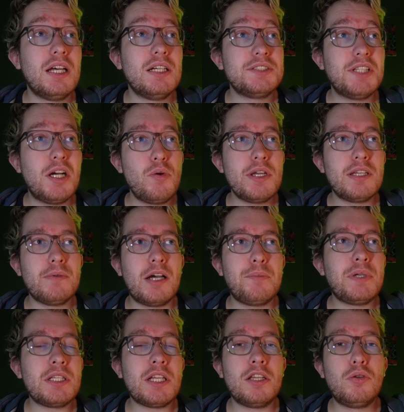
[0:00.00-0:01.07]
so in my
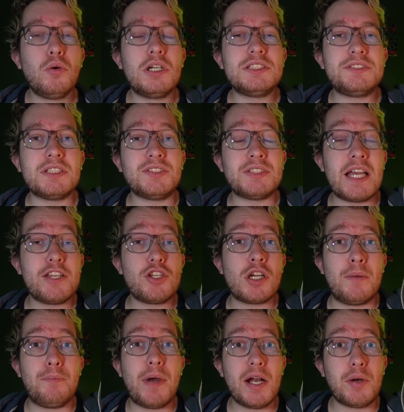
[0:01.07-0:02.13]
opinion DualSense Edge
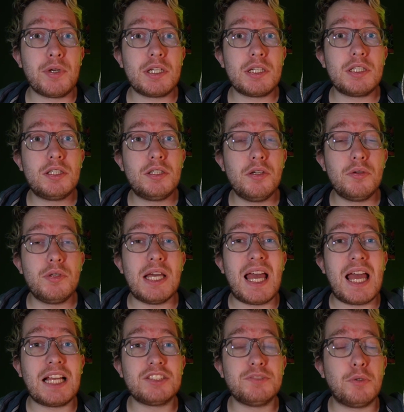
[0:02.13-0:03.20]
comparing to the
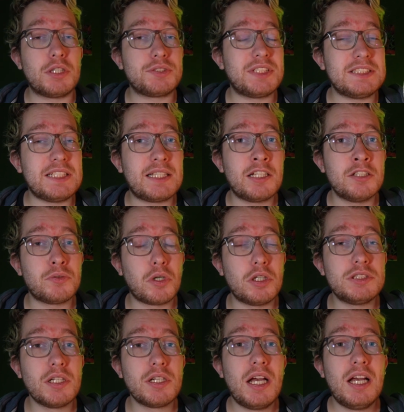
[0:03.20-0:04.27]
Xbox Elite
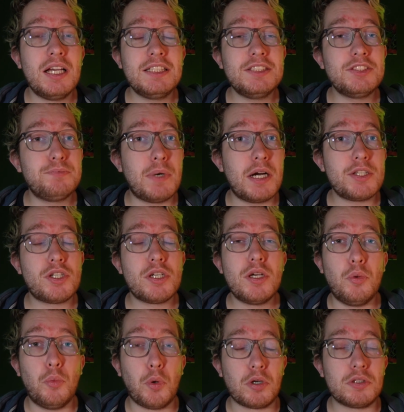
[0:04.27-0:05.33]
controller is much
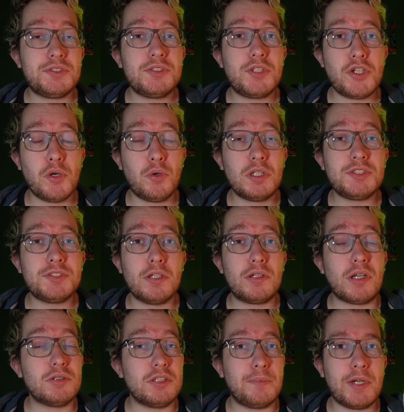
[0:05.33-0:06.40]
worse choice, not
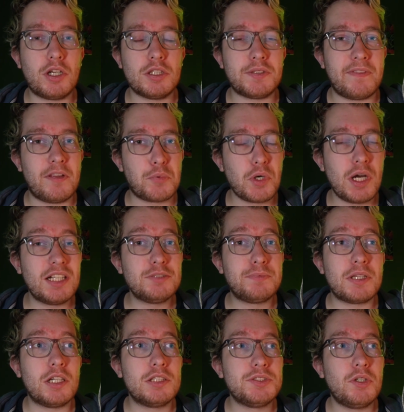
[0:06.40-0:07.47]
only because of the price
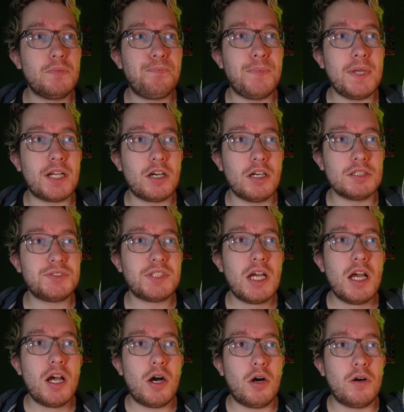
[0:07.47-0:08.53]
but also because
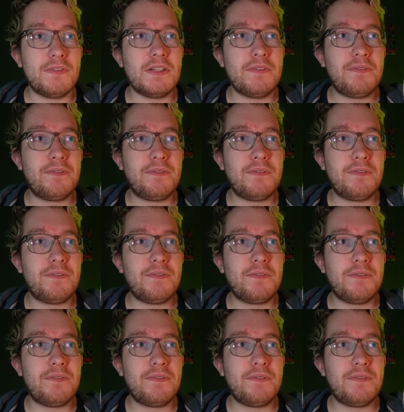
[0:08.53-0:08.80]
of the